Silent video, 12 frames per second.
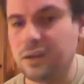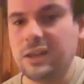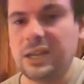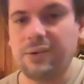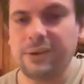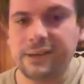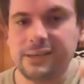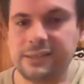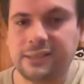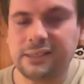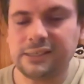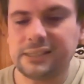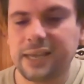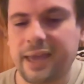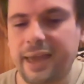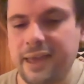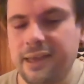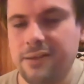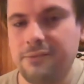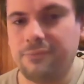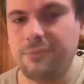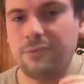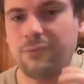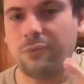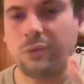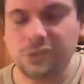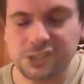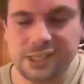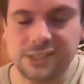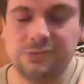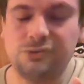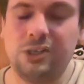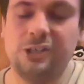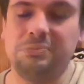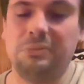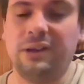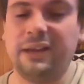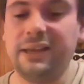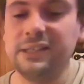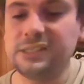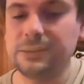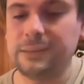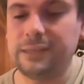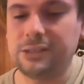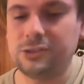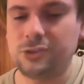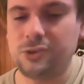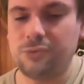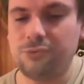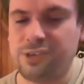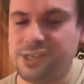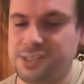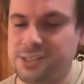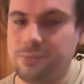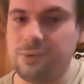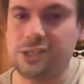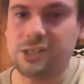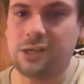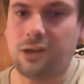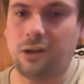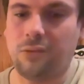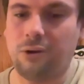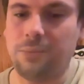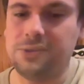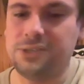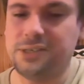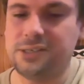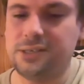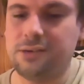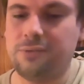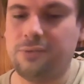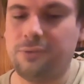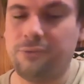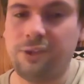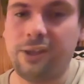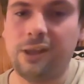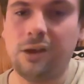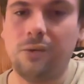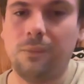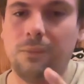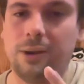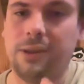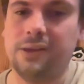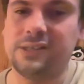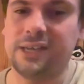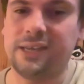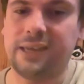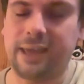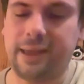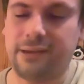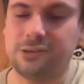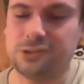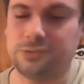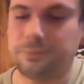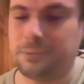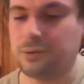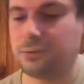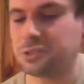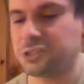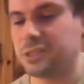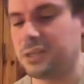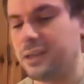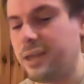Now he does have 4 sets of changeable hands, so we get 2 fisted, which are represented on the figure when you take it out of the box.